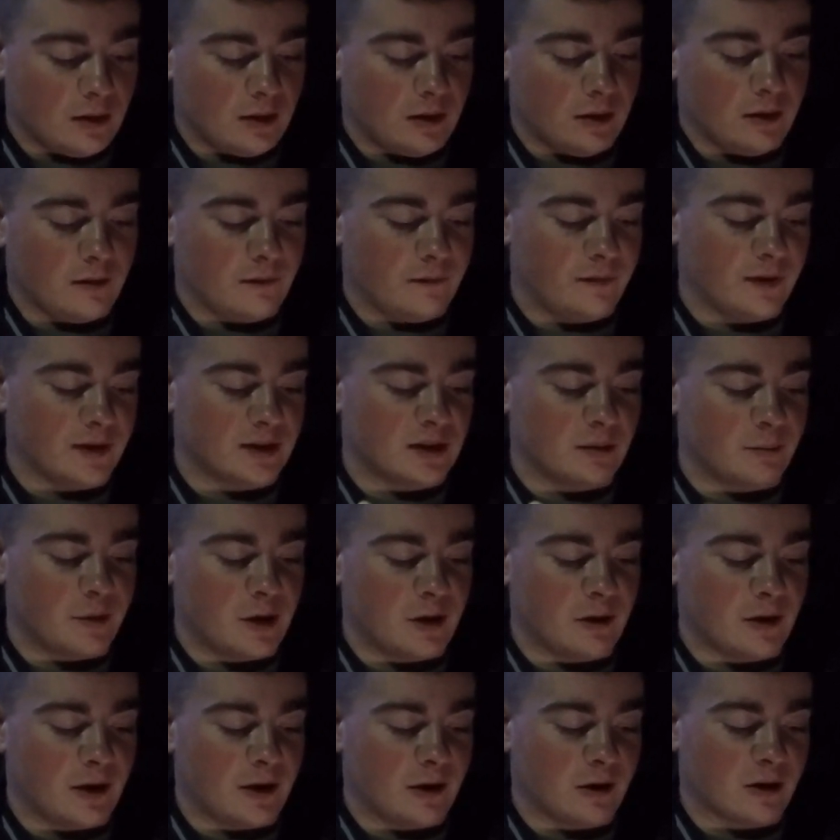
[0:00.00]
Fix the bed
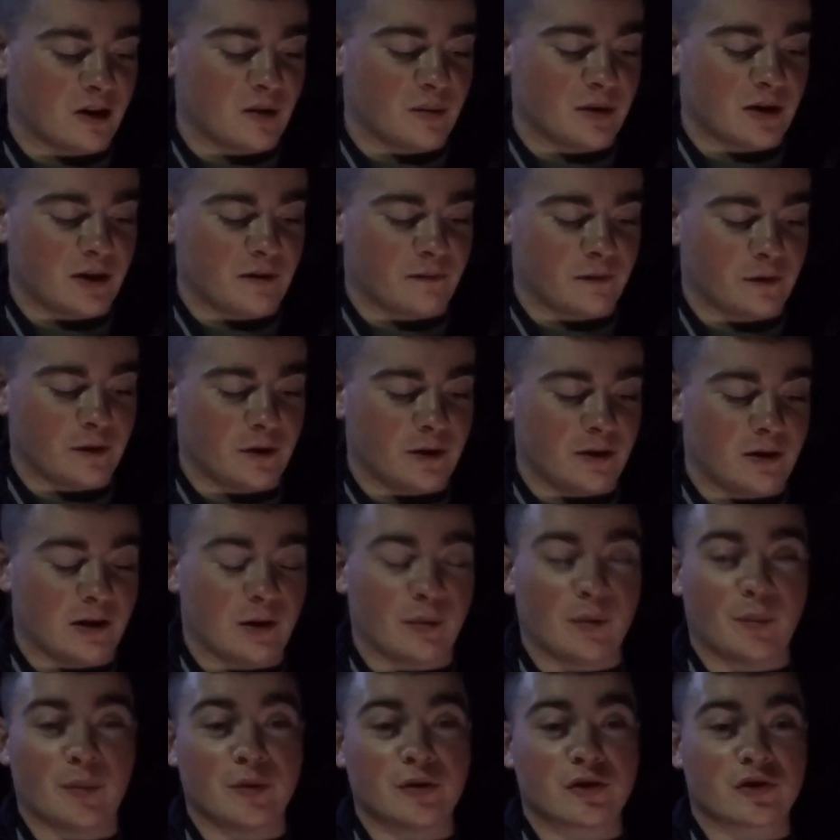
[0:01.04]
liner, I put in. I
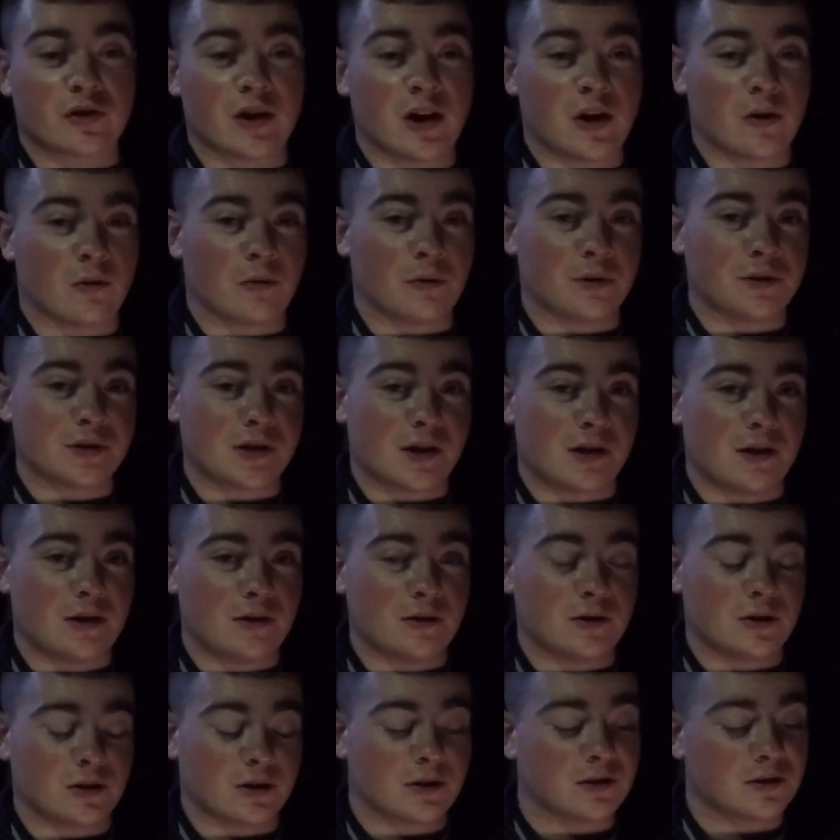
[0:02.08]
will put train horns on it
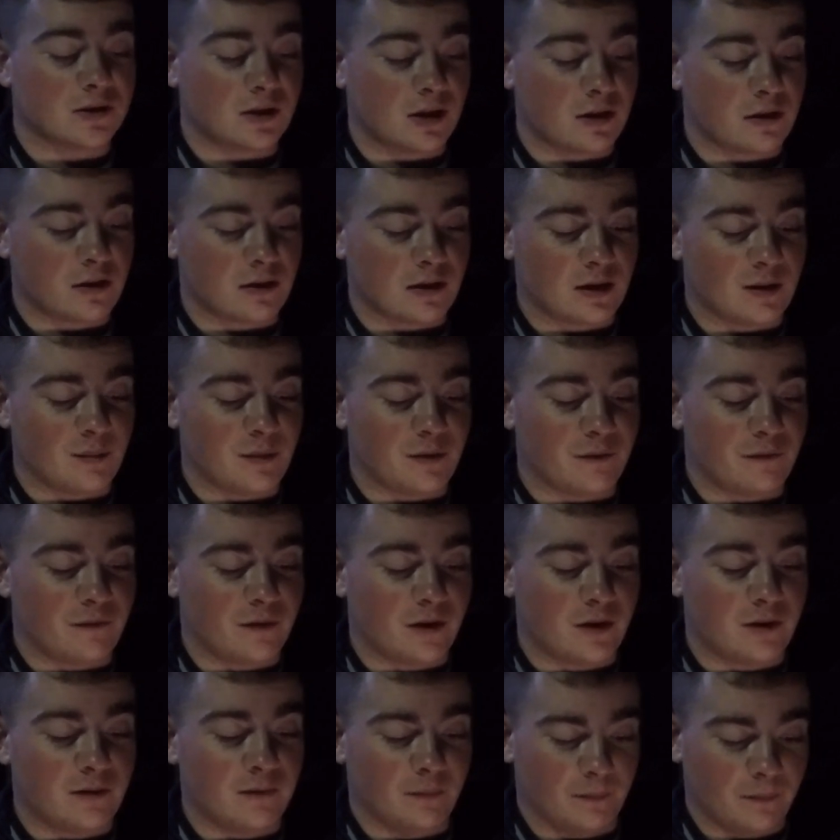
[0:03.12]
just because I think that would be
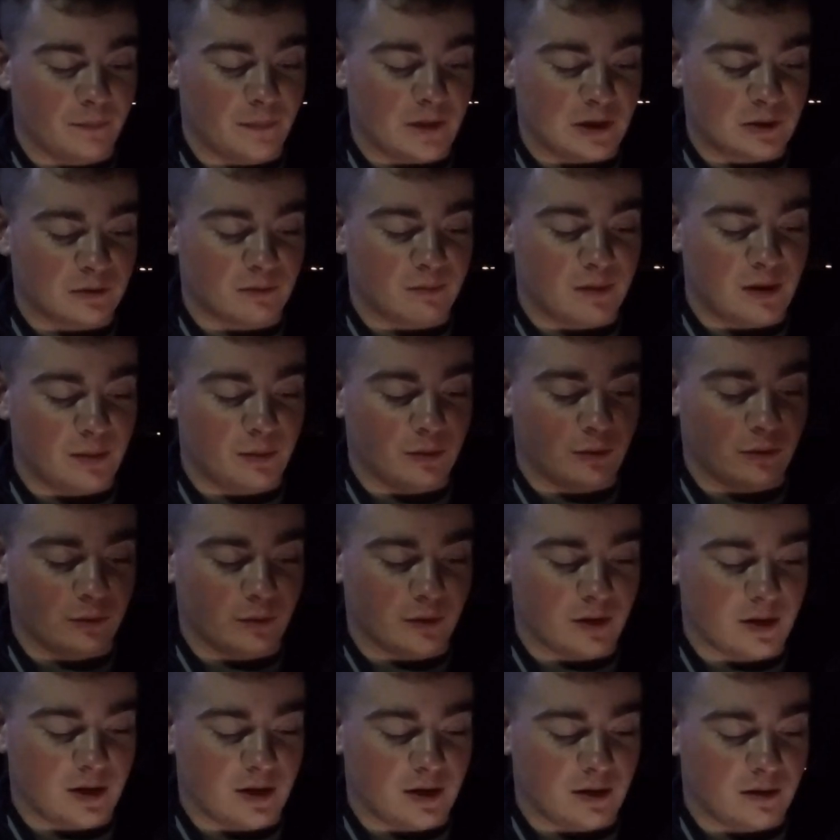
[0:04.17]
fun, mess with people when
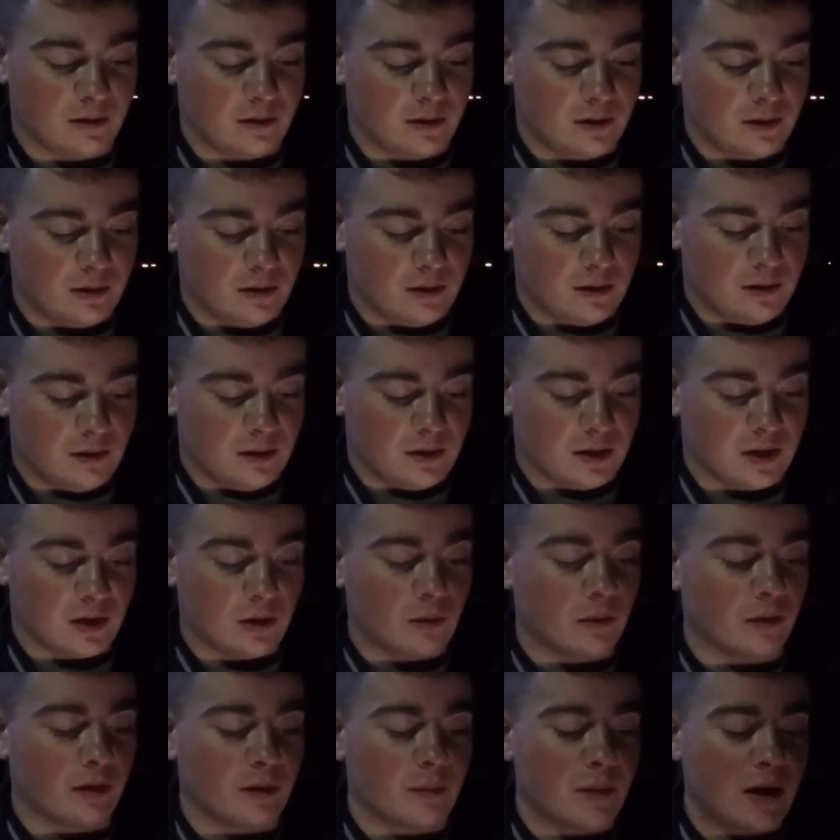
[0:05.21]
they get
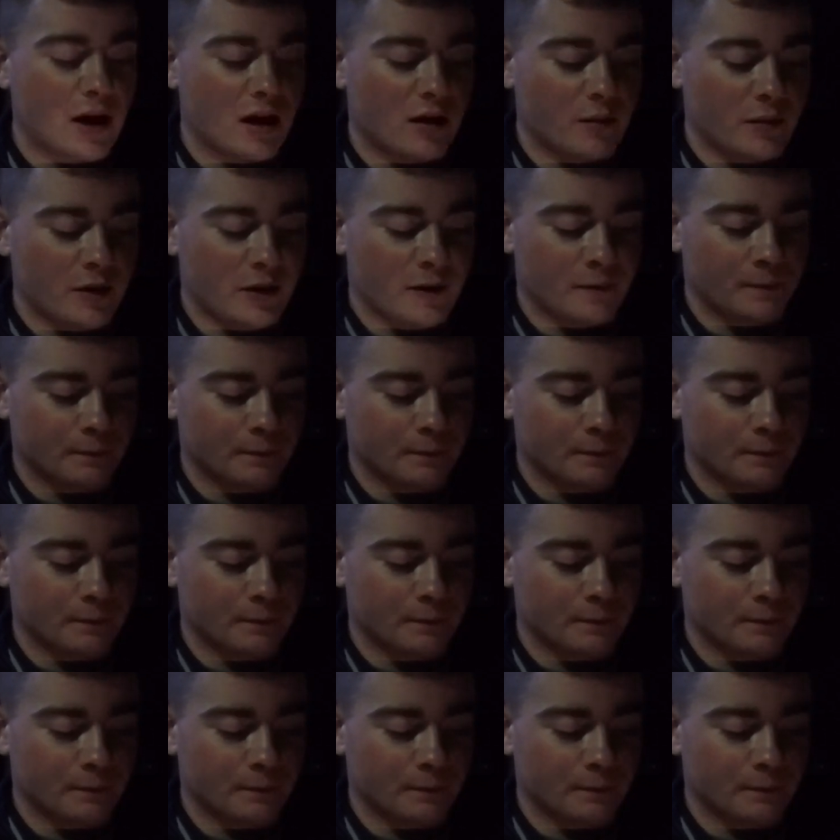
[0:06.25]
really mad at me.